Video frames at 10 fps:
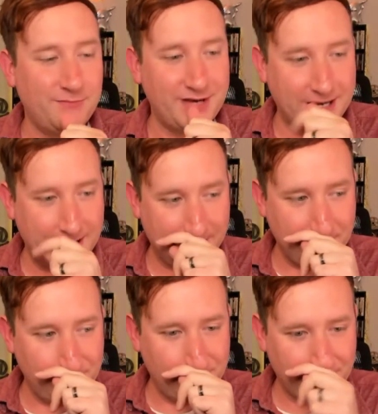But
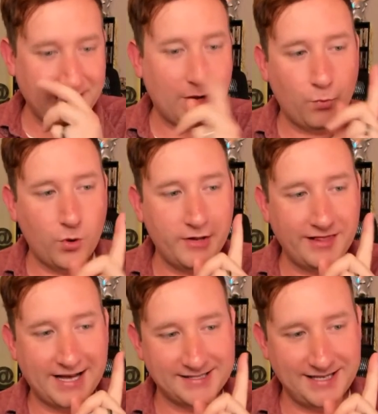I got one
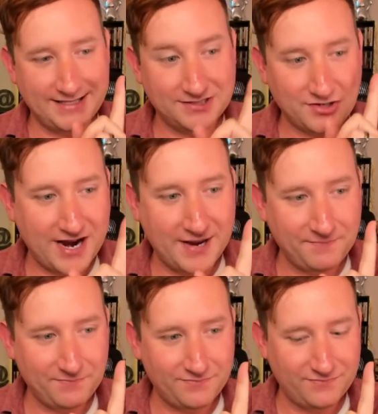last thing to try.
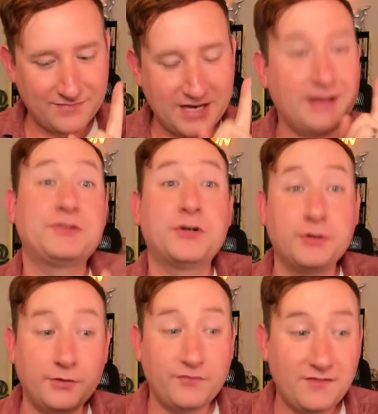And I'll have to turn
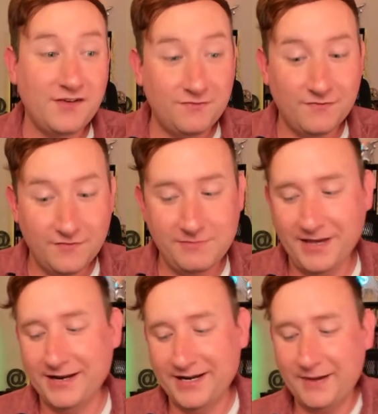off the
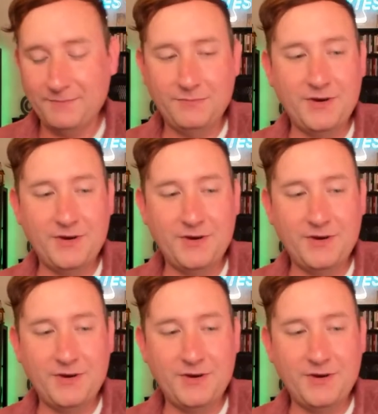VPN again.